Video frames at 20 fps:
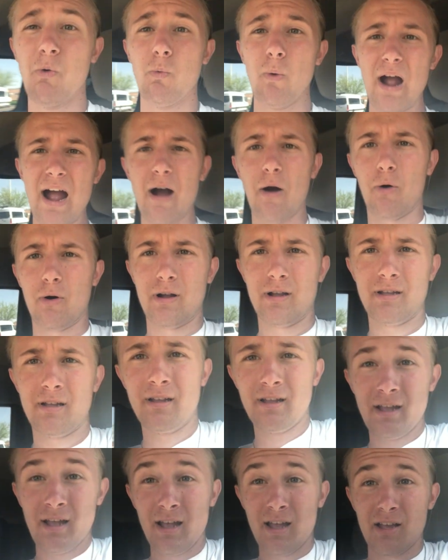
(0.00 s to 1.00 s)
Wow.
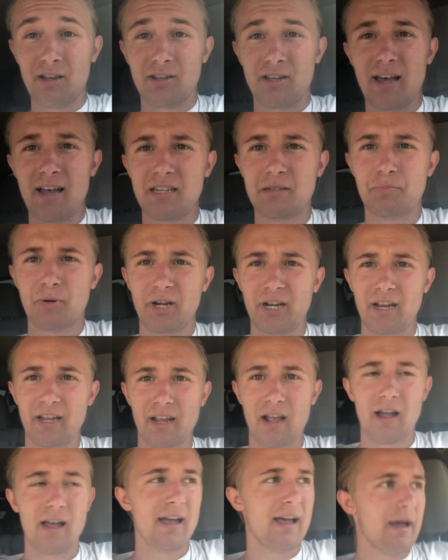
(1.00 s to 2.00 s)
That was pretty
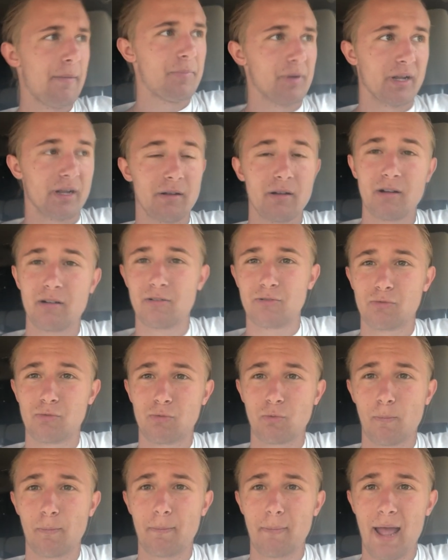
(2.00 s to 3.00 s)
dang epic,
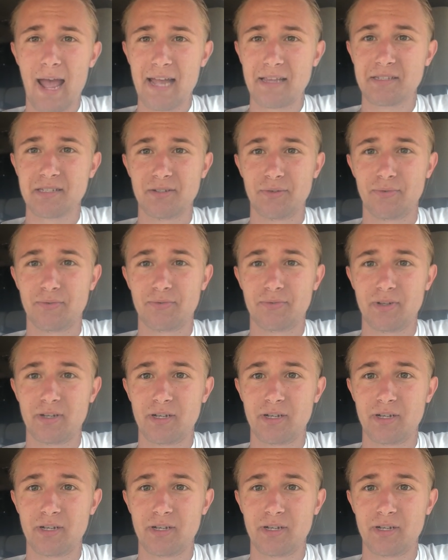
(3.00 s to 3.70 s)
massive.